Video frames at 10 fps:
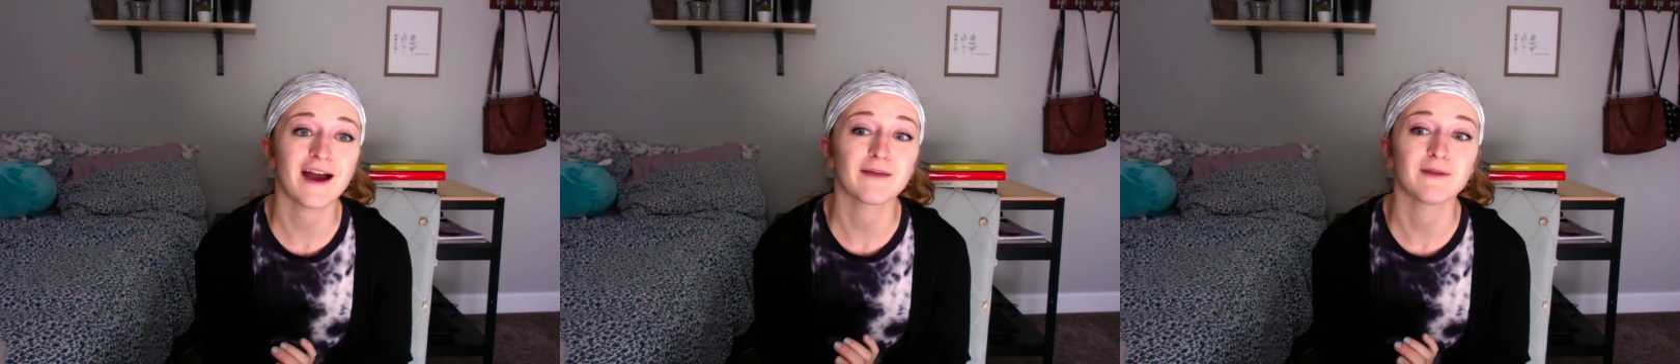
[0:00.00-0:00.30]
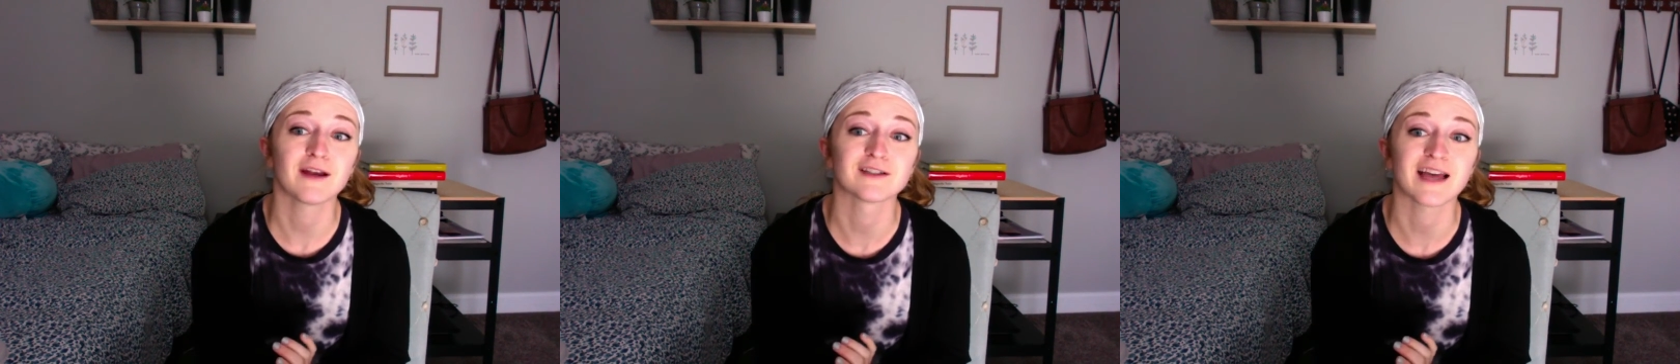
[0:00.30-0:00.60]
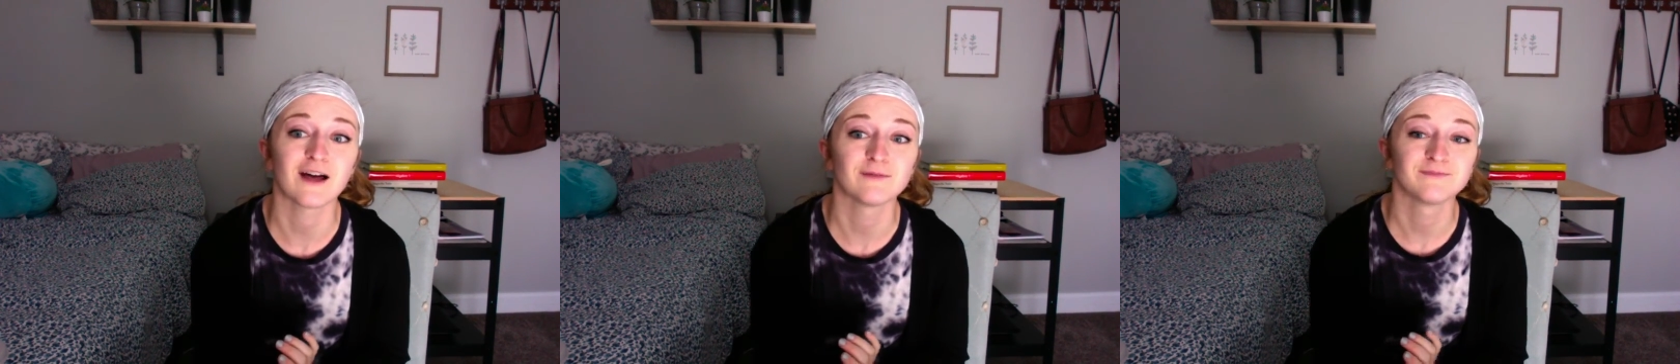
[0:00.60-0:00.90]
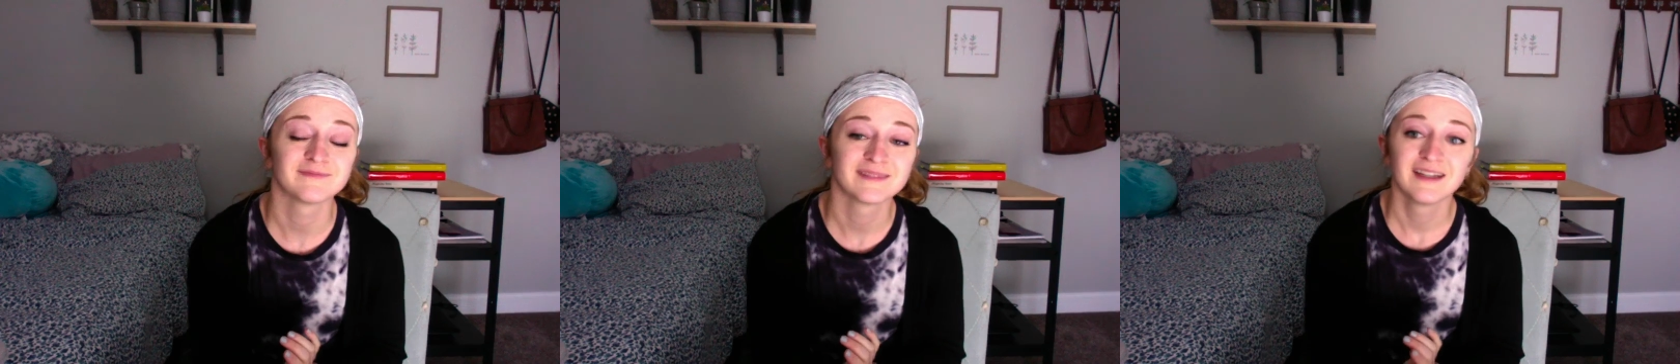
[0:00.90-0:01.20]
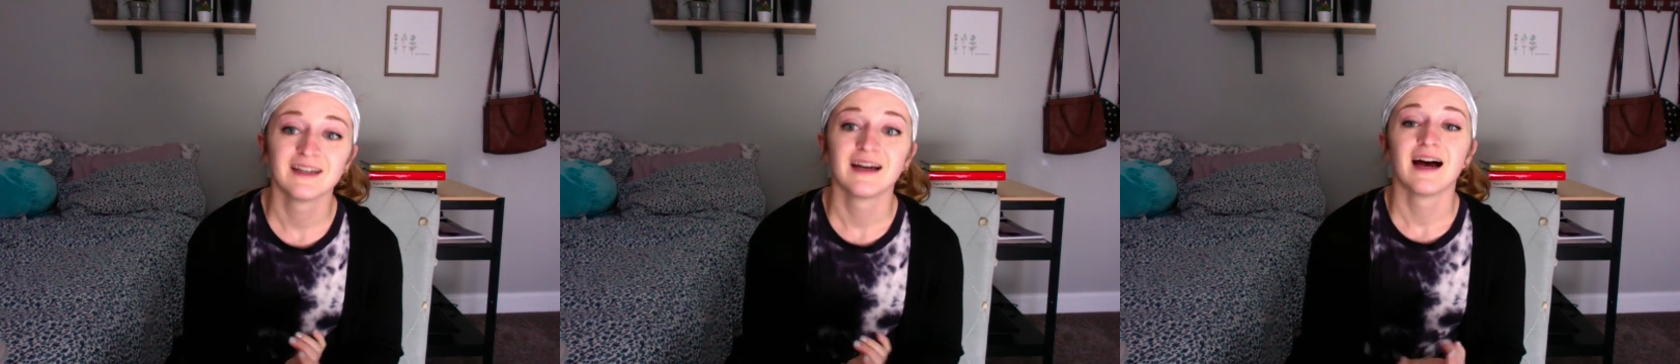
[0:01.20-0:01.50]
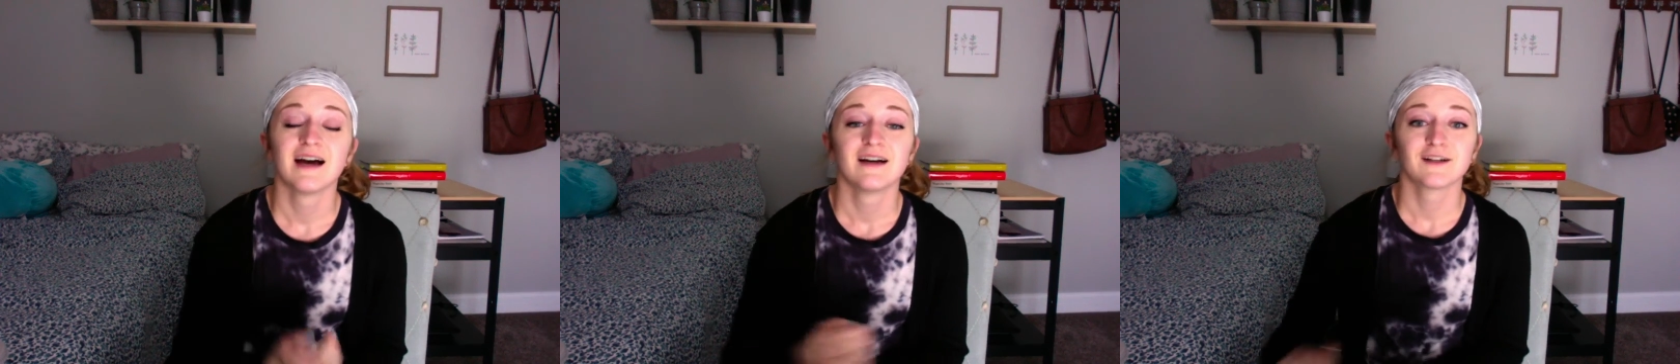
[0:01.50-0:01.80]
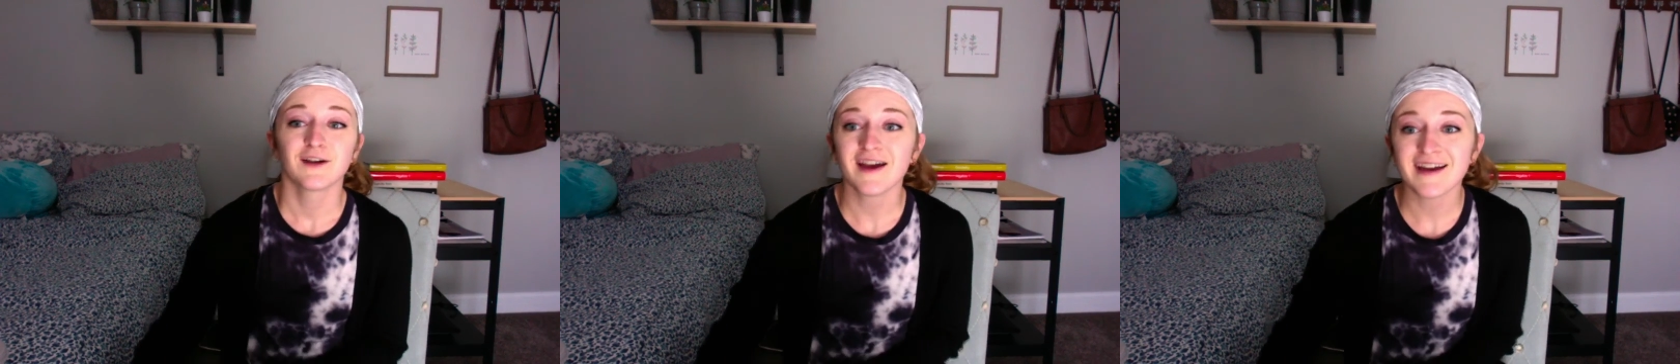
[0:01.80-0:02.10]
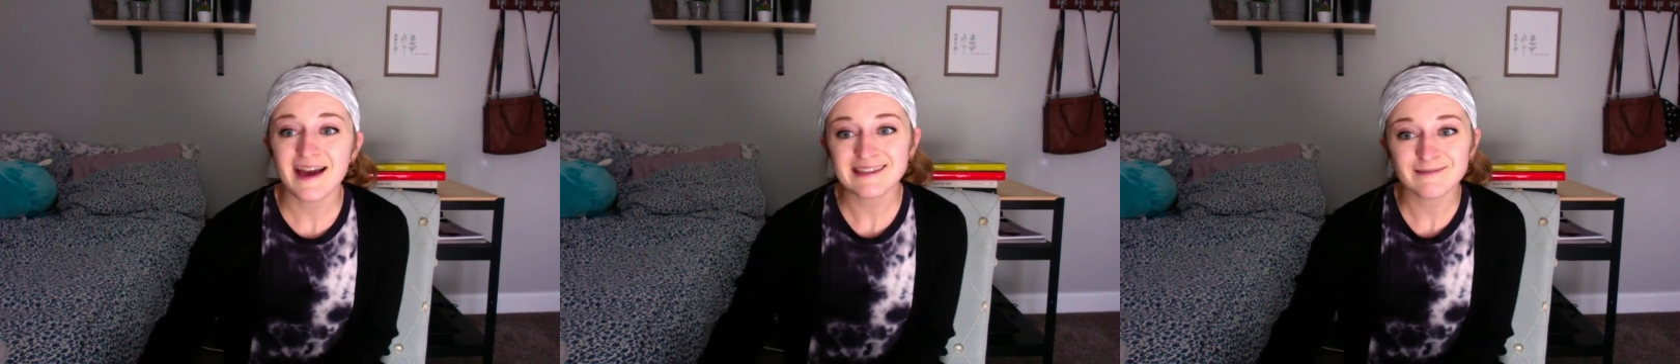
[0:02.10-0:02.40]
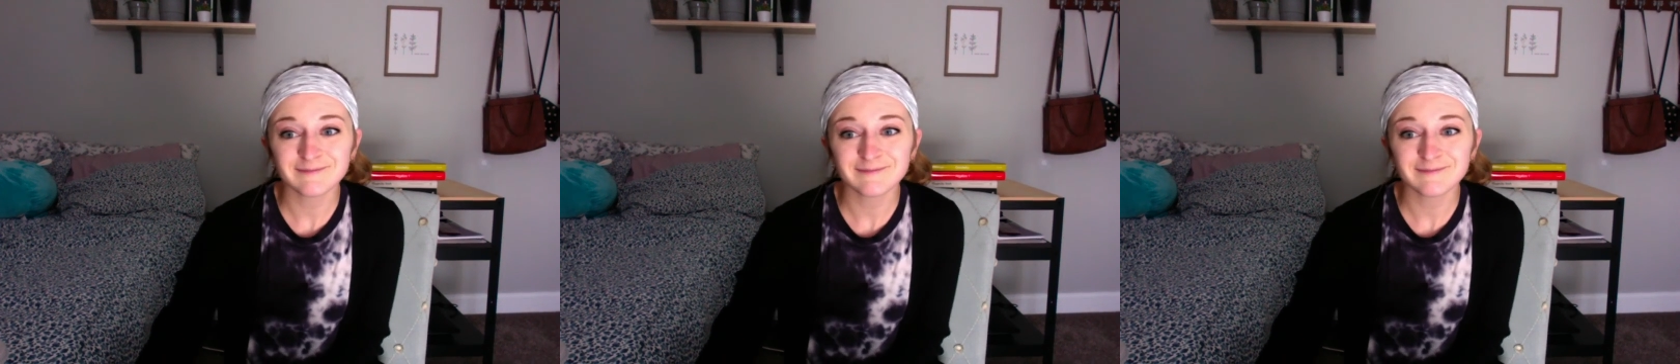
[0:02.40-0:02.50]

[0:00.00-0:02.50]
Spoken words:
I am here to help. Good luck, guys.